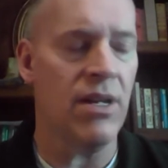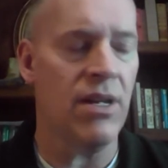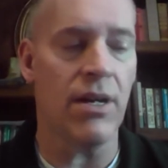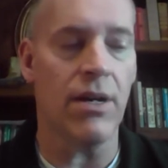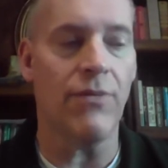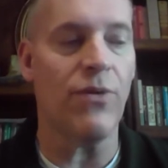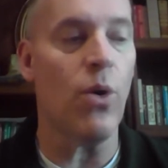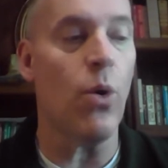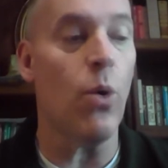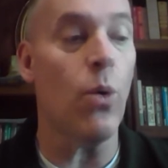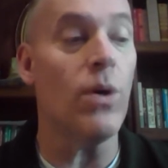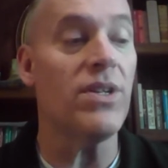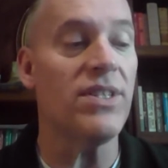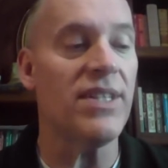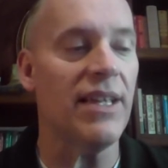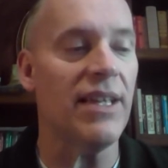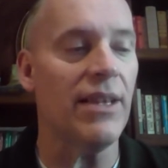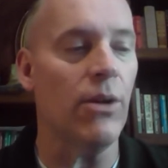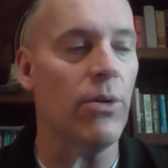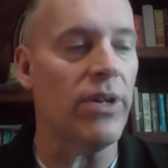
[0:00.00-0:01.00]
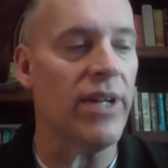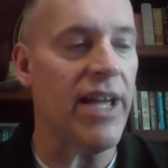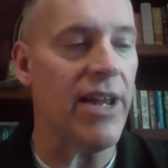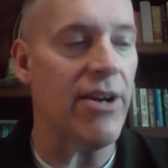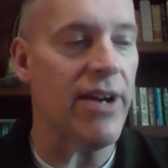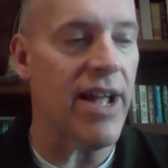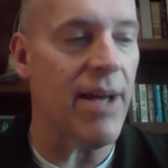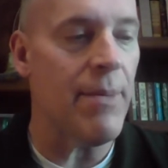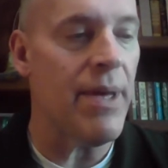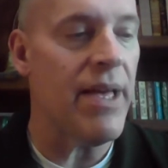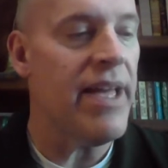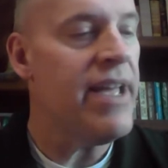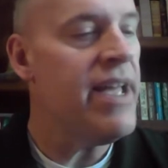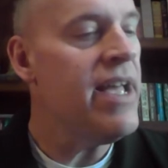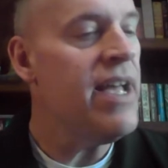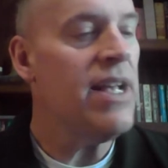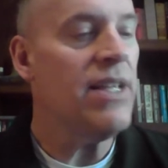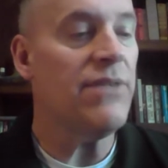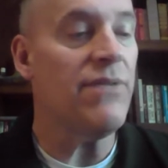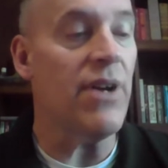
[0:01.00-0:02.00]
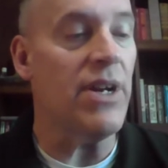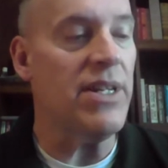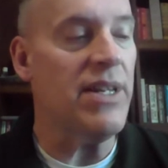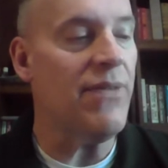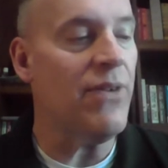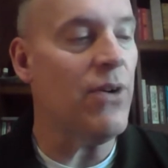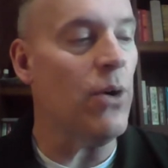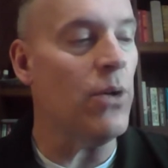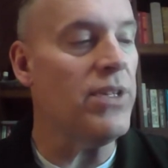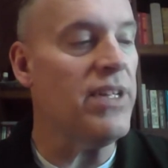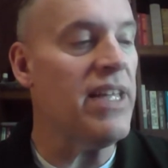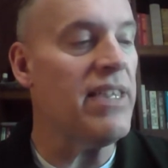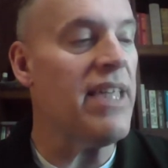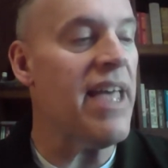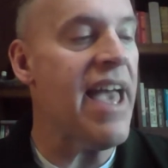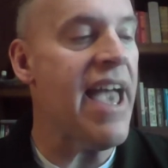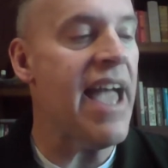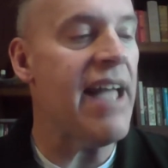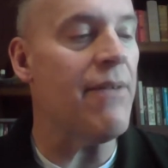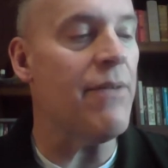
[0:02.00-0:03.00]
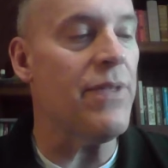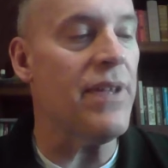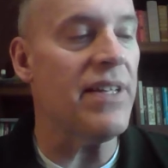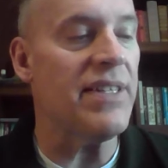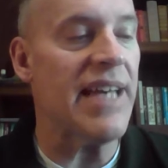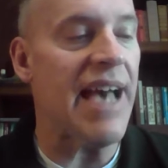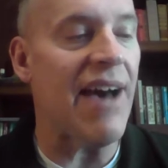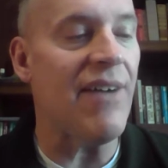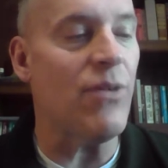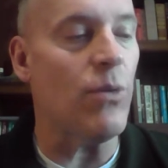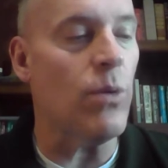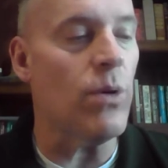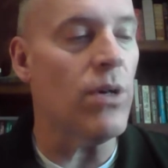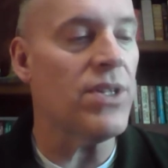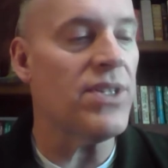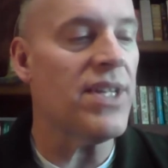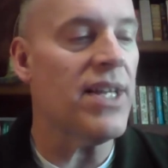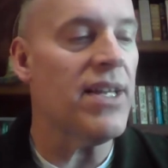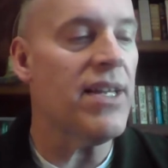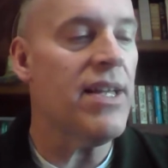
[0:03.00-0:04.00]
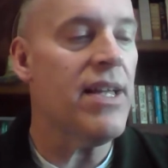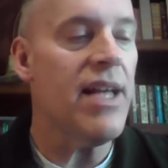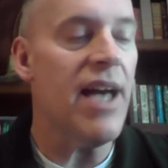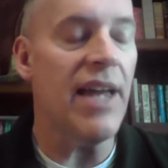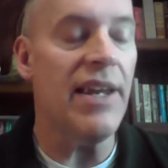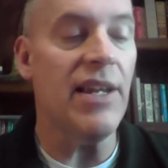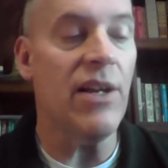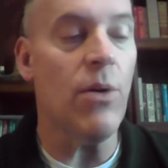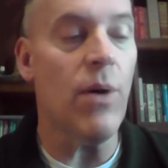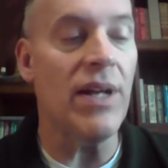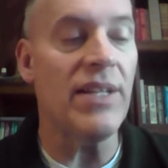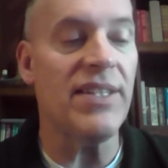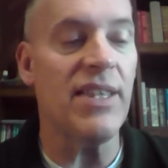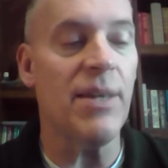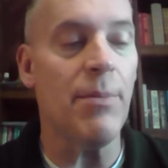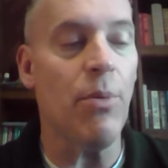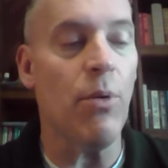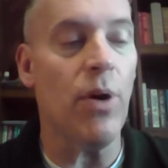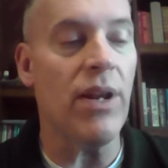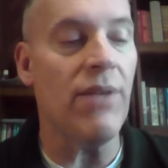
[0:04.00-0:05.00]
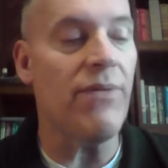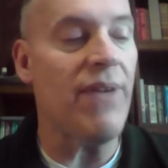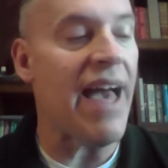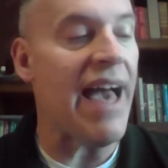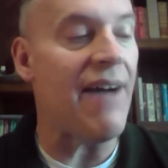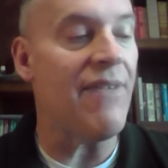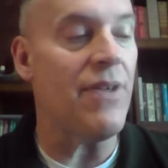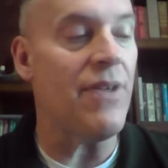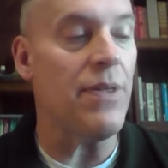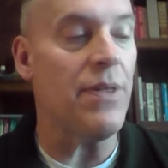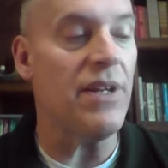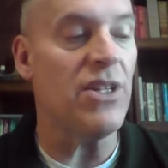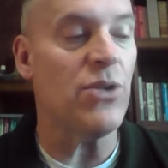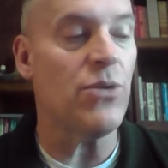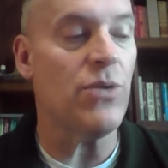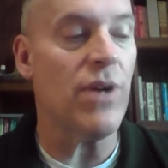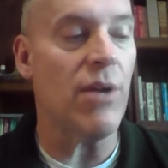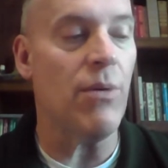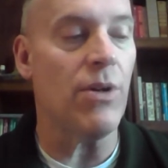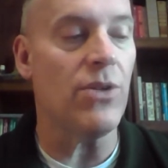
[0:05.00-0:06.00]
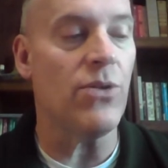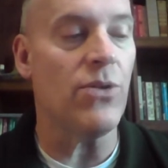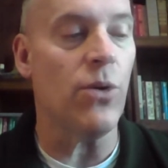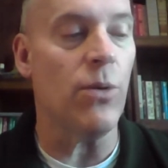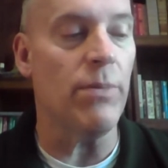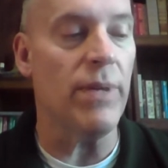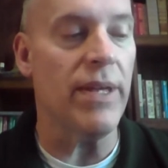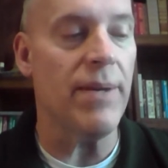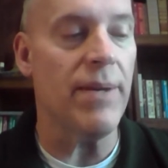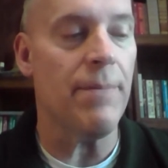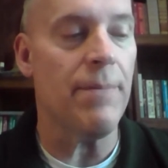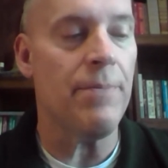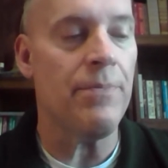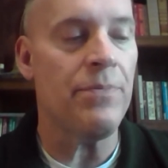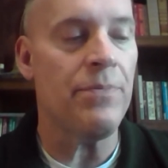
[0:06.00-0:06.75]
Of course, said Lord Caterham. It's very difficult to get the hang of things afterwards. I didn't quite see the point of half the things Treadwell told me.